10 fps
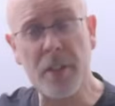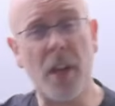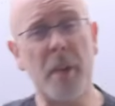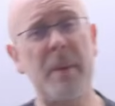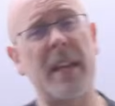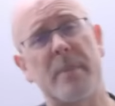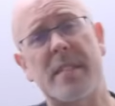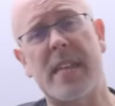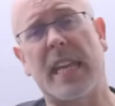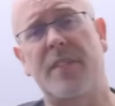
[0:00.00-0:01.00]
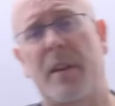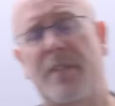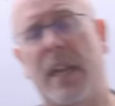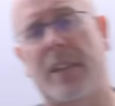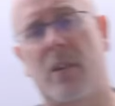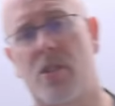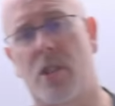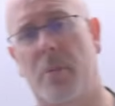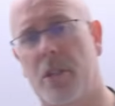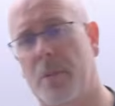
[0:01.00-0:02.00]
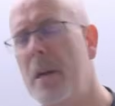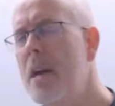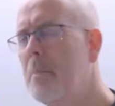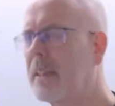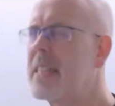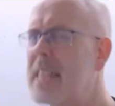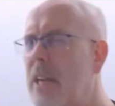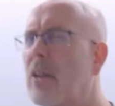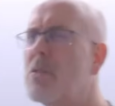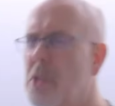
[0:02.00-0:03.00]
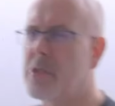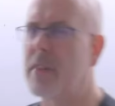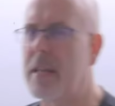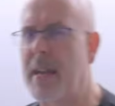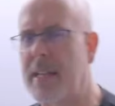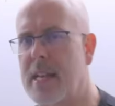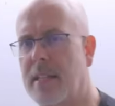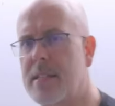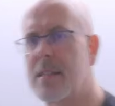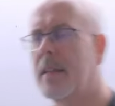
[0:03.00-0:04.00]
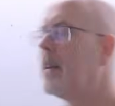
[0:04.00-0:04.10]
Not a big mistake if you get those jumbled up, but the 0 doesn't really make sense.